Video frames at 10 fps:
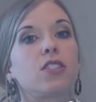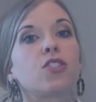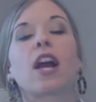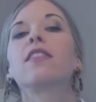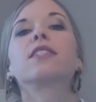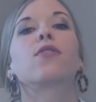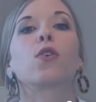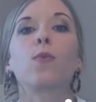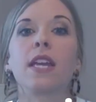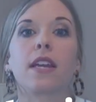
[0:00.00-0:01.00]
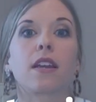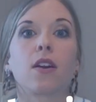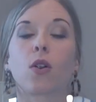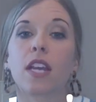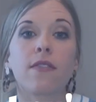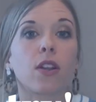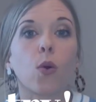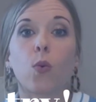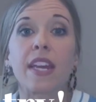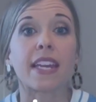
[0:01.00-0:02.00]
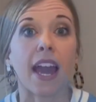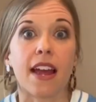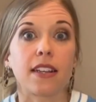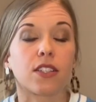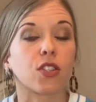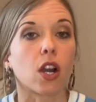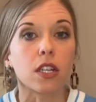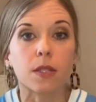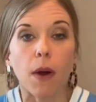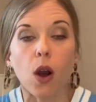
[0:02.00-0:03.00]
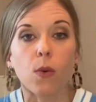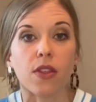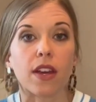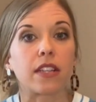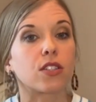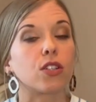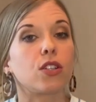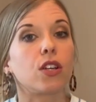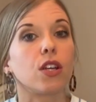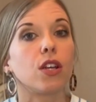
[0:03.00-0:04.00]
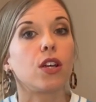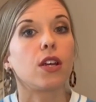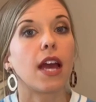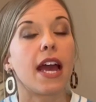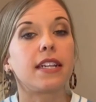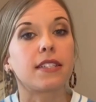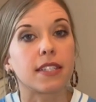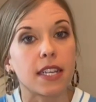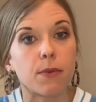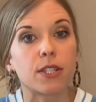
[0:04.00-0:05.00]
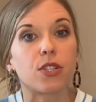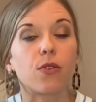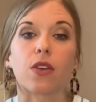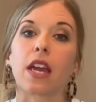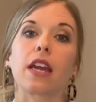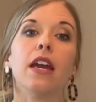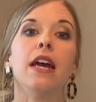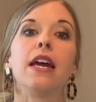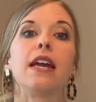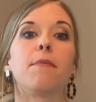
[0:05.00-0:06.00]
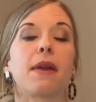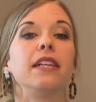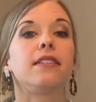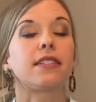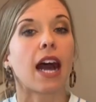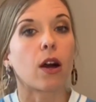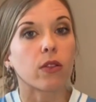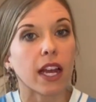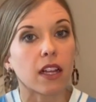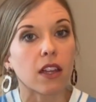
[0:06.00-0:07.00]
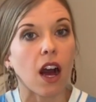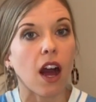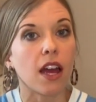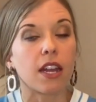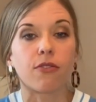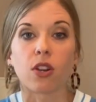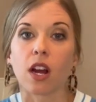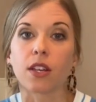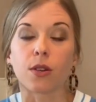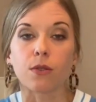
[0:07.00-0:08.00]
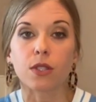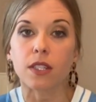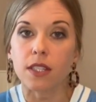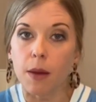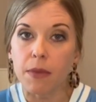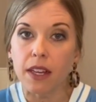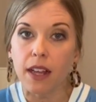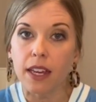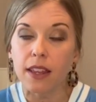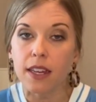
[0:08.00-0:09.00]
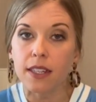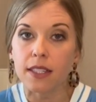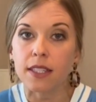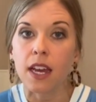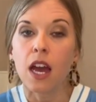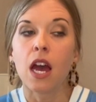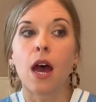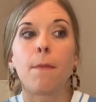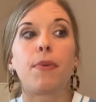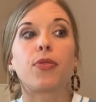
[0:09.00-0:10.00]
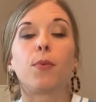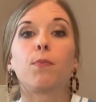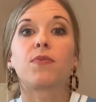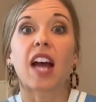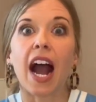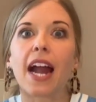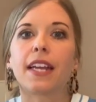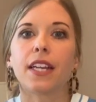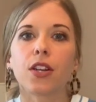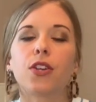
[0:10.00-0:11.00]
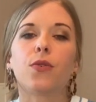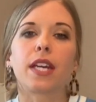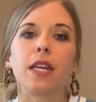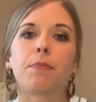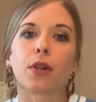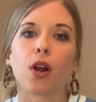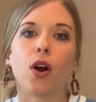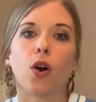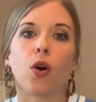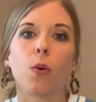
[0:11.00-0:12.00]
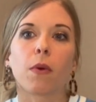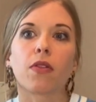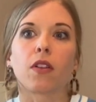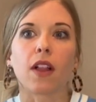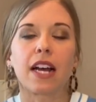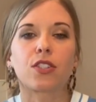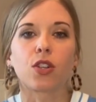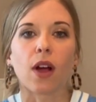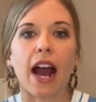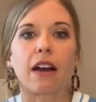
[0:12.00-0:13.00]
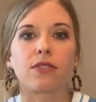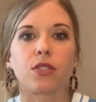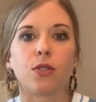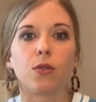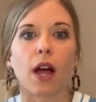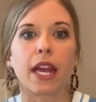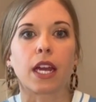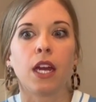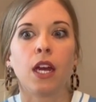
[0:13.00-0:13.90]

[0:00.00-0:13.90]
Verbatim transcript: try this for a week or even a weekend. Start small with this and see what you think. It may sound like a lot if you're not used to something like this, but the tidier you keep your home, the less you'll have to like